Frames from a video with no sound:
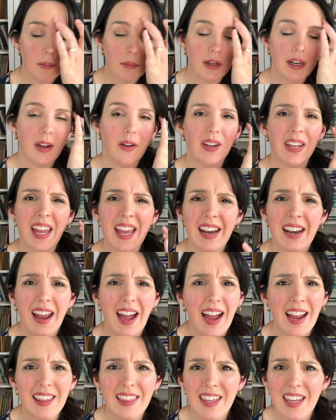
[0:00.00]
Now, again,
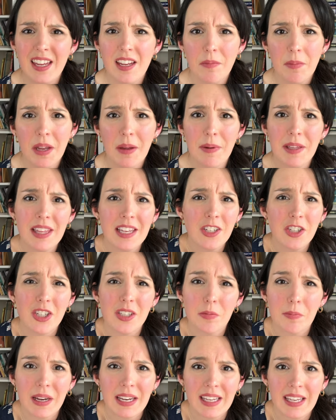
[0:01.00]
I think maybe that's
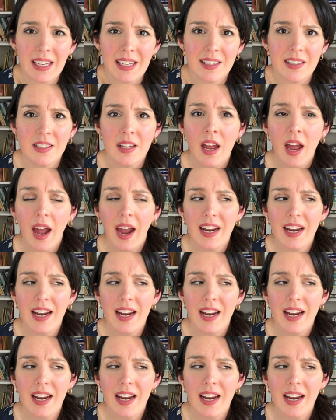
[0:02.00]
just my kids.